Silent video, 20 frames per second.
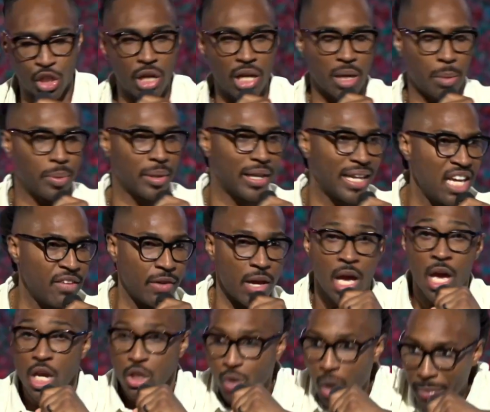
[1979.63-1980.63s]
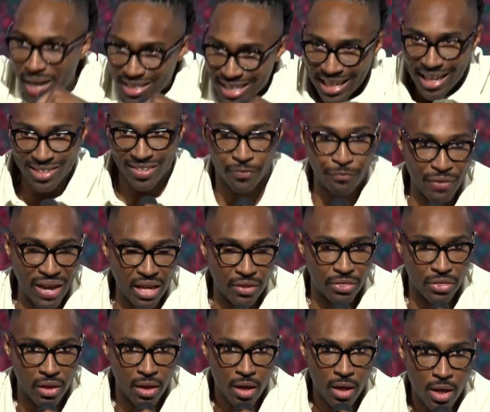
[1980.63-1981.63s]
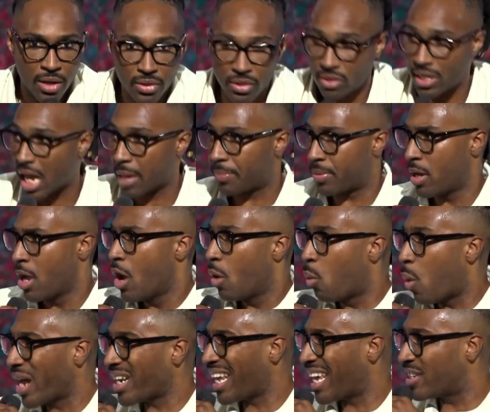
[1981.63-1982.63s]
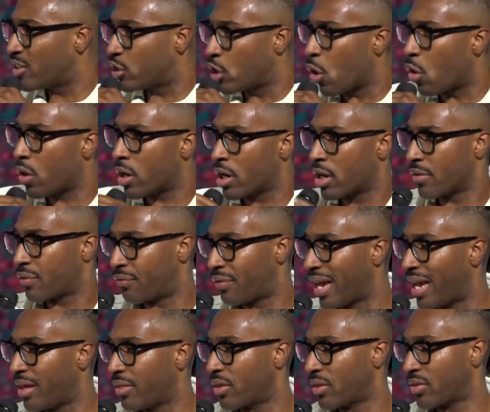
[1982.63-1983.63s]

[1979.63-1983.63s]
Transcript: going to believe it, so I'm going to take a faith step. What is your faith